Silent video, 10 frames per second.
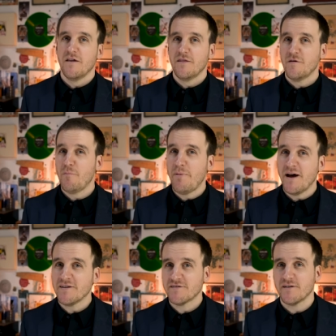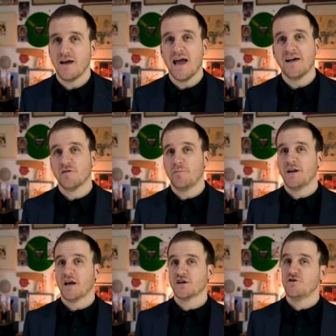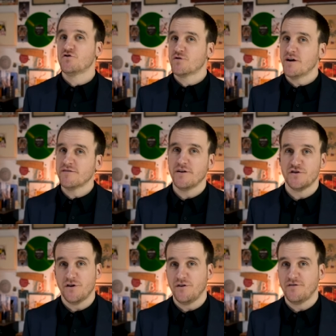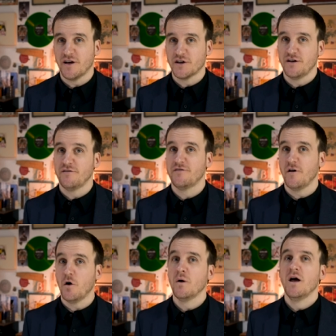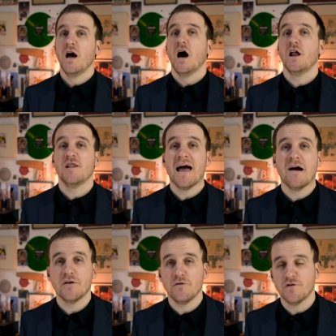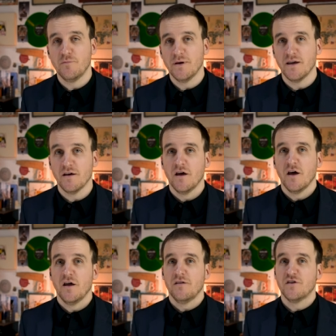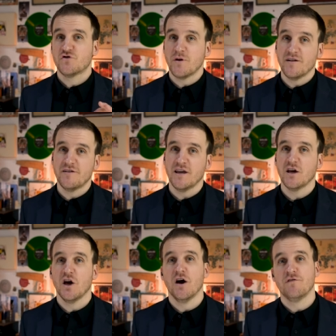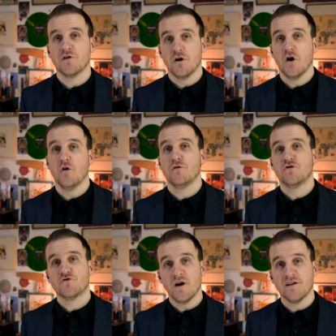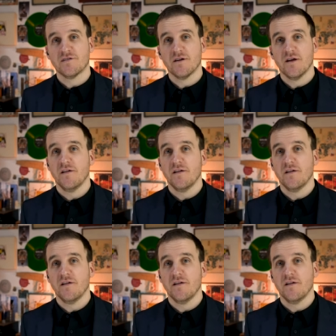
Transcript: The best asset protection trust jurisdictions, though, allow you to be the trustee of your own trust.